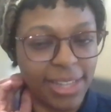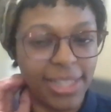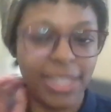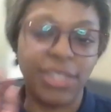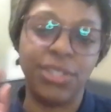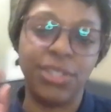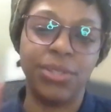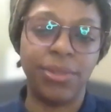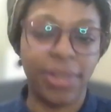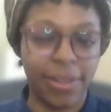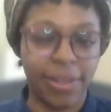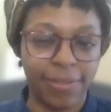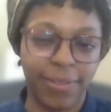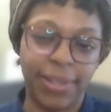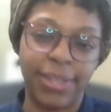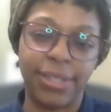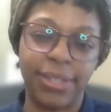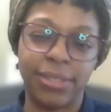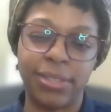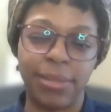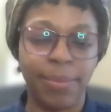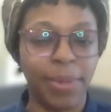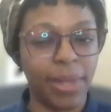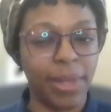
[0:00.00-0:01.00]
and they do have
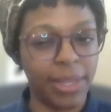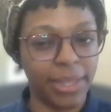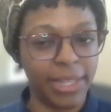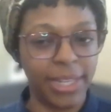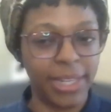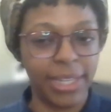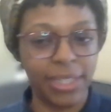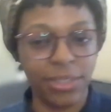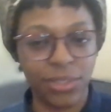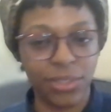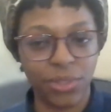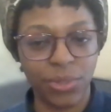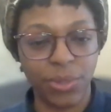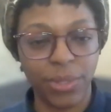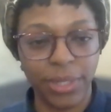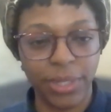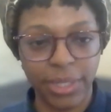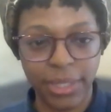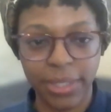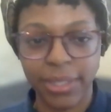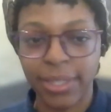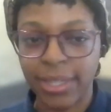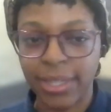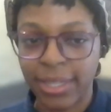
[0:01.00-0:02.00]
like some online
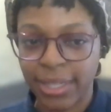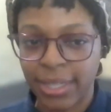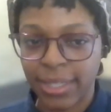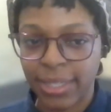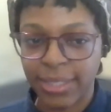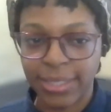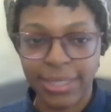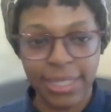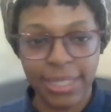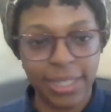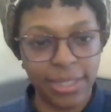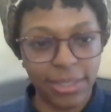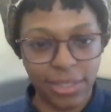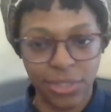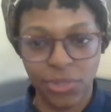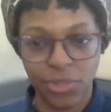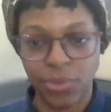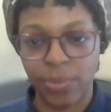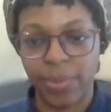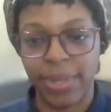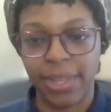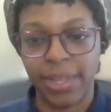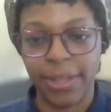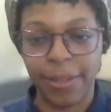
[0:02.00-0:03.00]
store sales
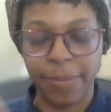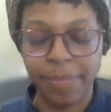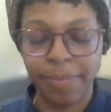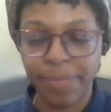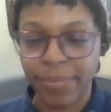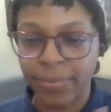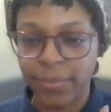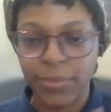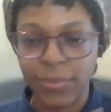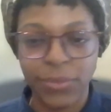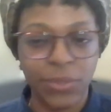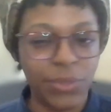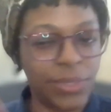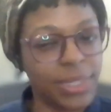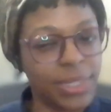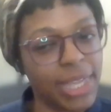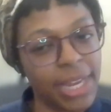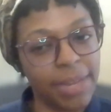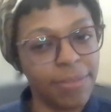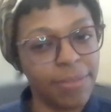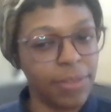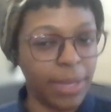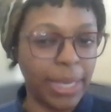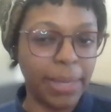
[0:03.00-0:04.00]
as well. So it's
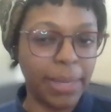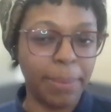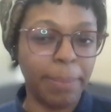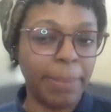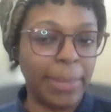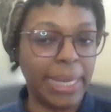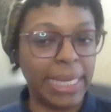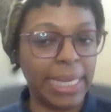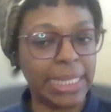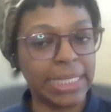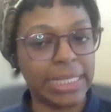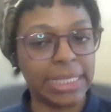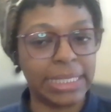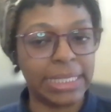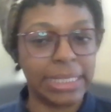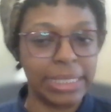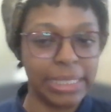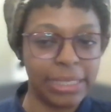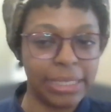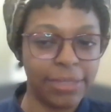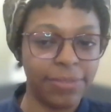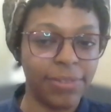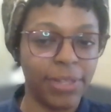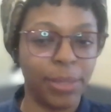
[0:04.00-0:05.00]
kind of like a mix
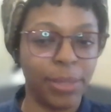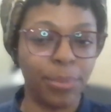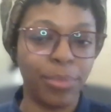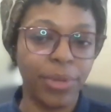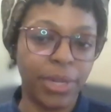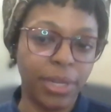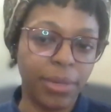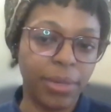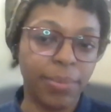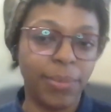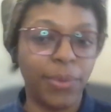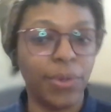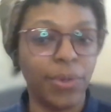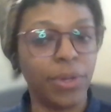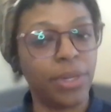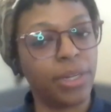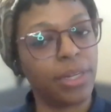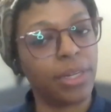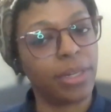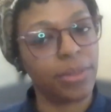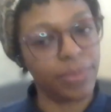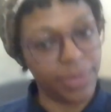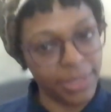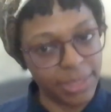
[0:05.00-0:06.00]
of like brick and
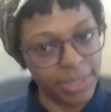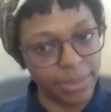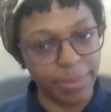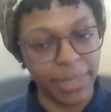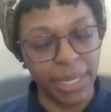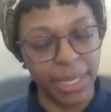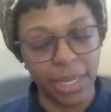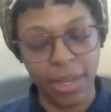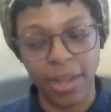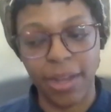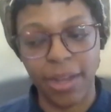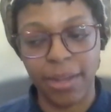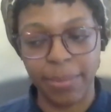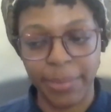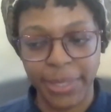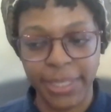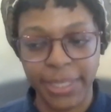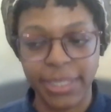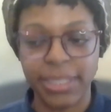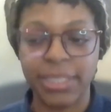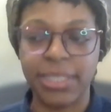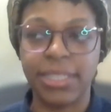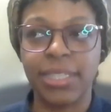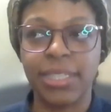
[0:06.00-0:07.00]
mortar with some
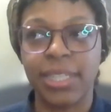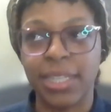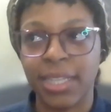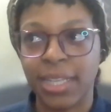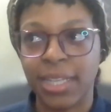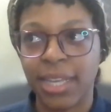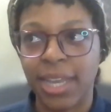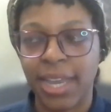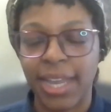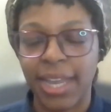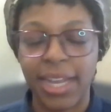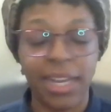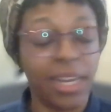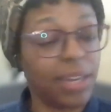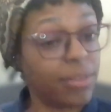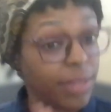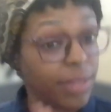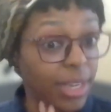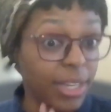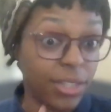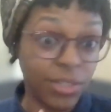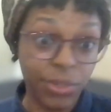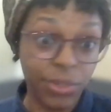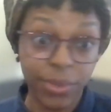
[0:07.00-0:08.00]
e-commerce, and
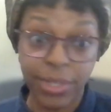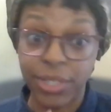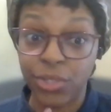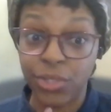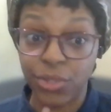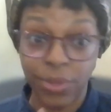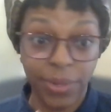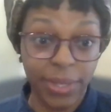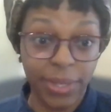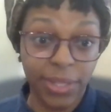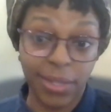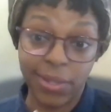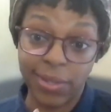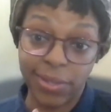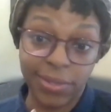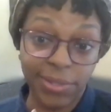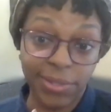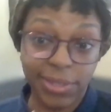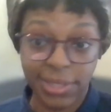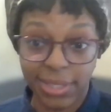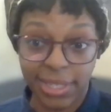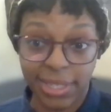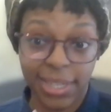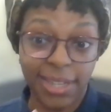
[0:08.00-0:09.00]
I do enjoy
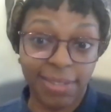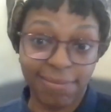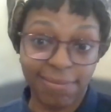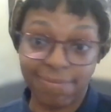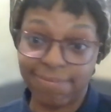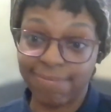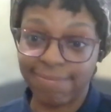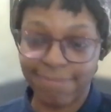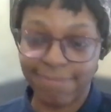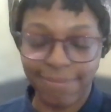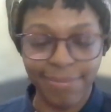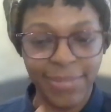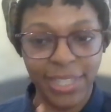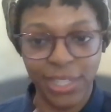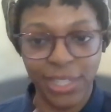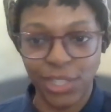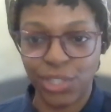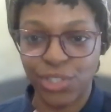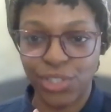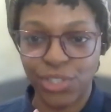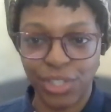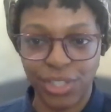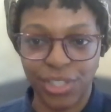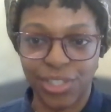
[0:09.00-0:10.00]
those, like
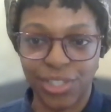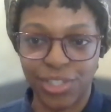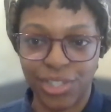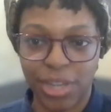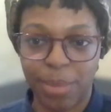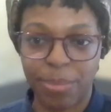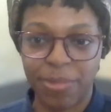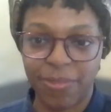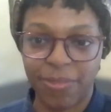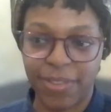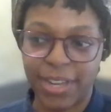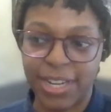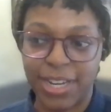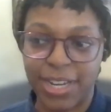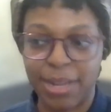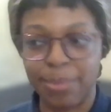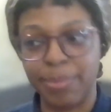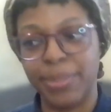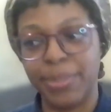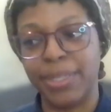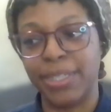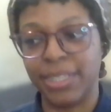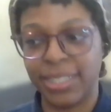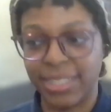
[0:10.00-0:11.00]
making sure their Shopify
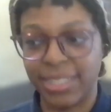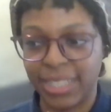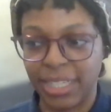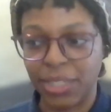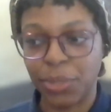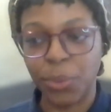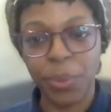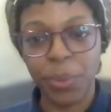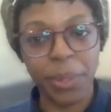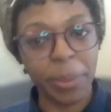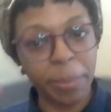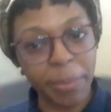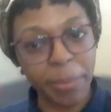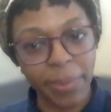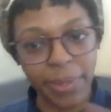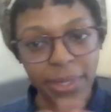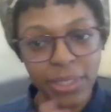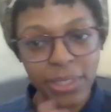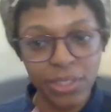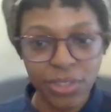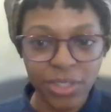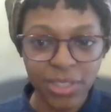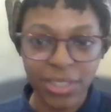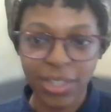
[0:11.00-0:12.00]
numbers and
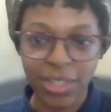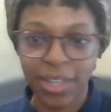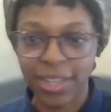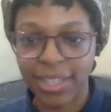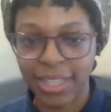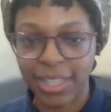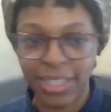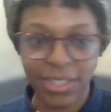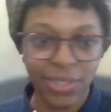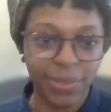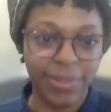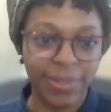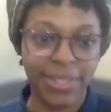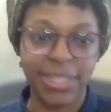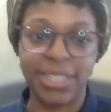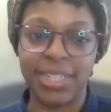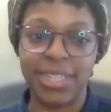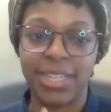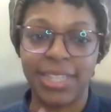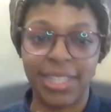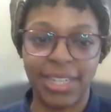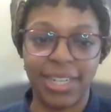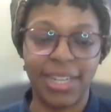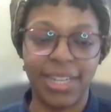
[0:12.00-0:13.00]
QuickBooks are talking to each
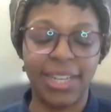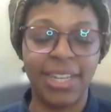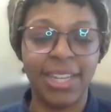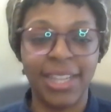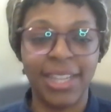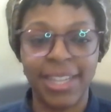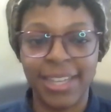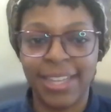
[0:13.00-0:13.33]
other.